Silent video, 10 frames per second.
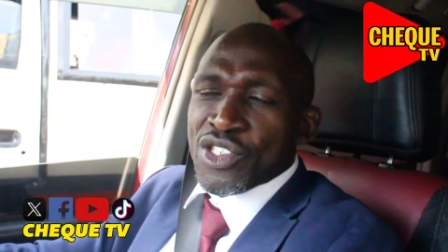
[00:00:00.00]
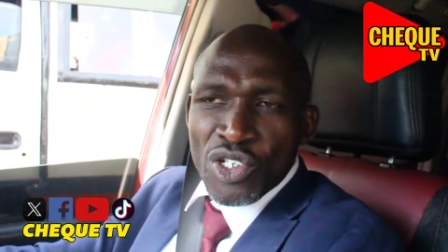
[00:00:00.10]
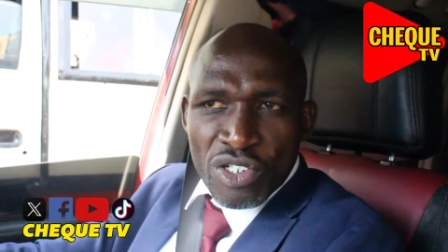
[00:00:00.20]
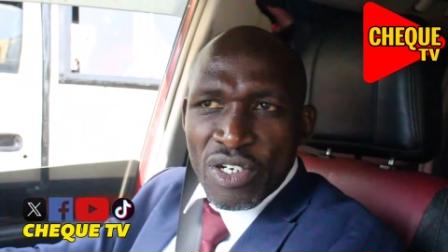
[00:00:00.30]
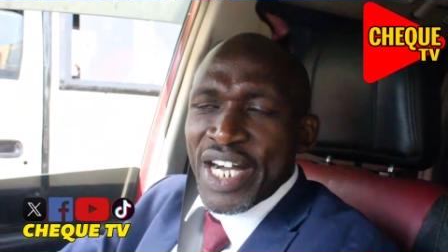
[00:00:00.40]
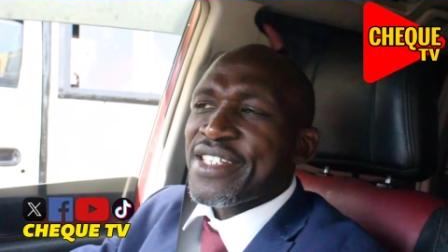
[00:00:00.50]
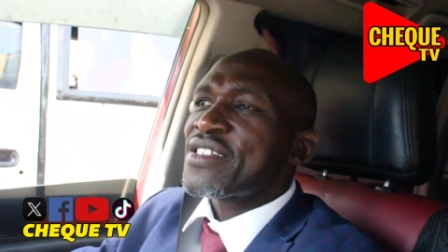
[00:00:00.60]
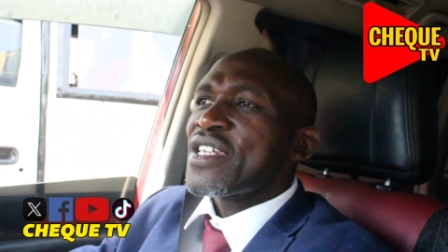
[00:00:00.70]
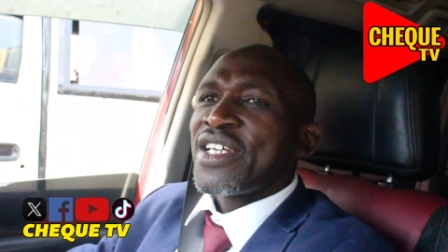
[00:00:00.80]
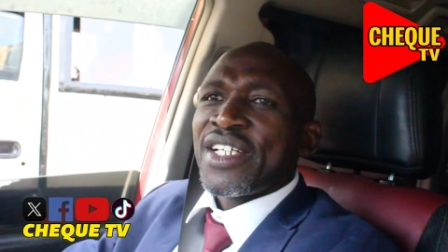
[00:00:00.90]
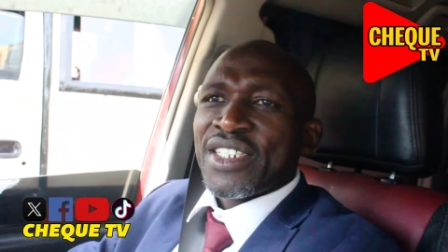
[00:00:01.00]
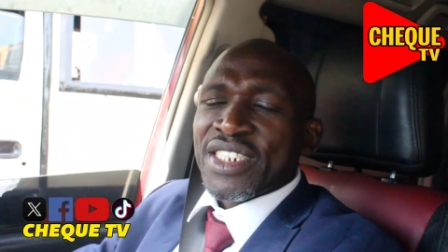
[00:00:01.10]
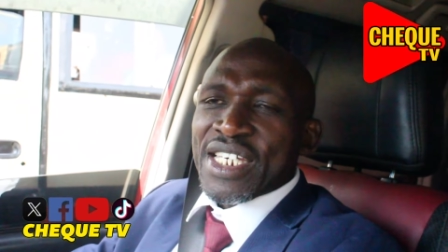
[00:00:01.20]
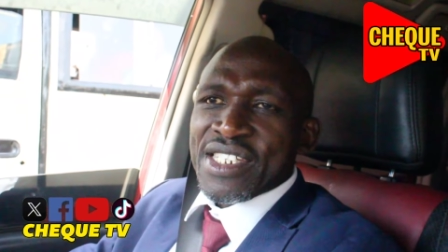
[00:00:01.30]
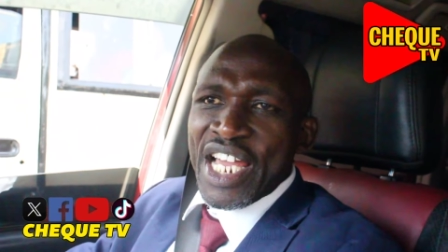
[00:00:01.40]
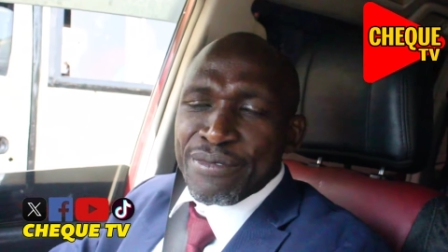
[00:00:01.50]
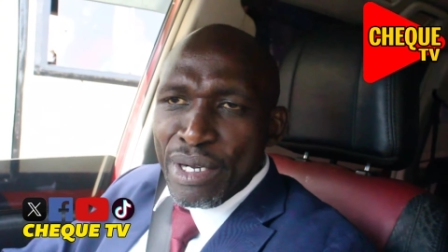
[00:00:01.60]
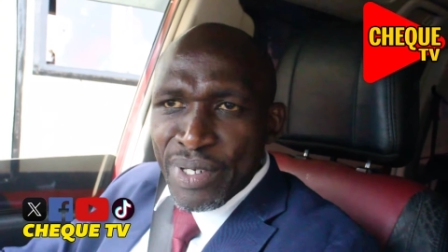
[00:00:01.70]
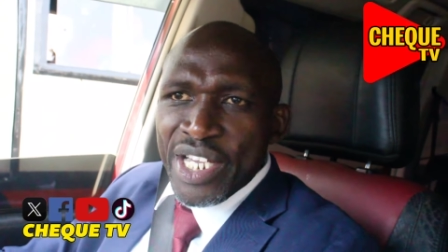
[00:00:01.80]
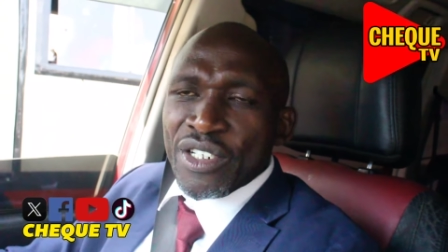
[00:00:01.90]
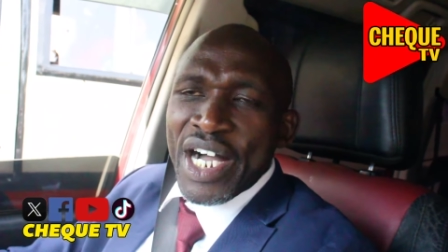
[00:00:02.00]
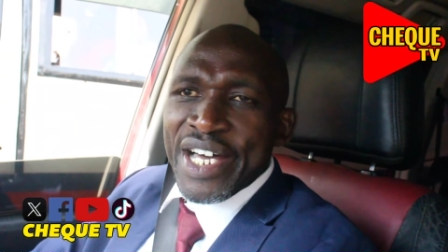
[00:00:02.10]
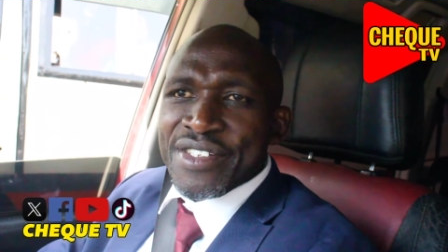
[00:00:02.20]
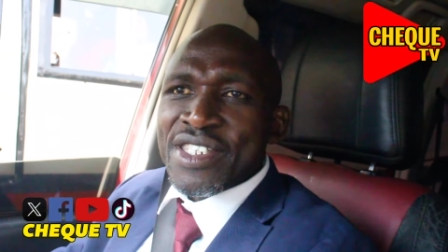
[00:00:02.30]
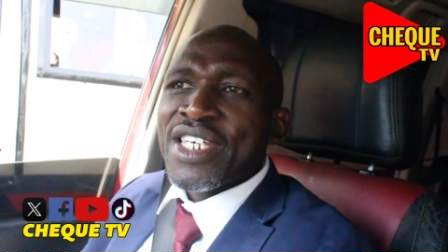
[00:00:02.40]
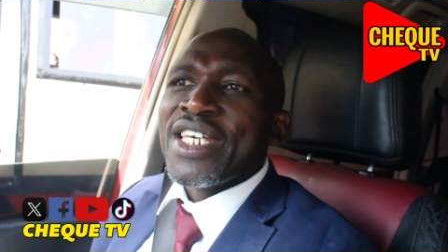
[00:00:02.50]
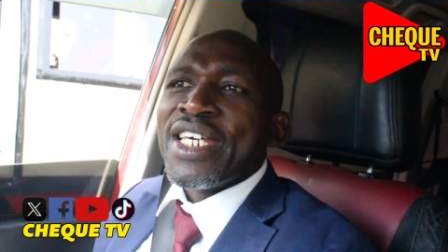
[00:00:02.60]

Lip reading: Sonko has, just like Babayo has,